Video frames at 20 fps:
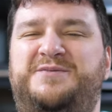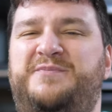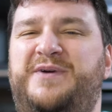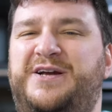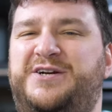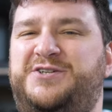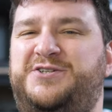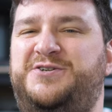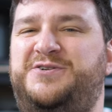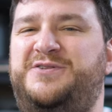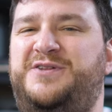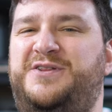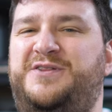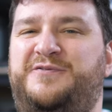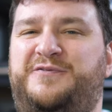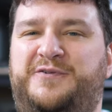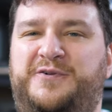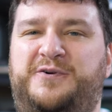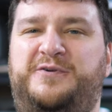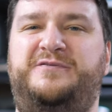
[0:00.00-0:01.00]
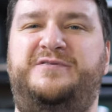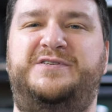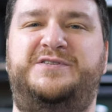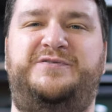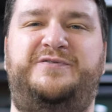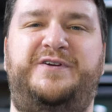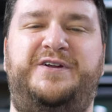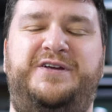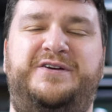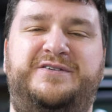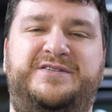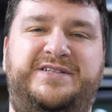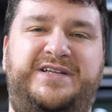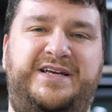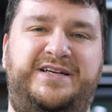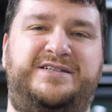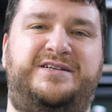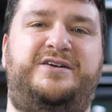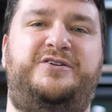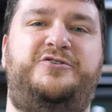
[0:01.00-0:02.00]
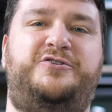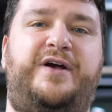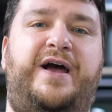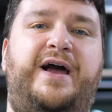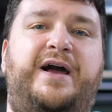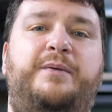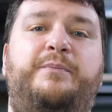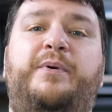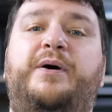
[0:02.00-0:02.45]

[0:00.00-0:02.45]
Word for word: to make sure that the flow of this video stays on track.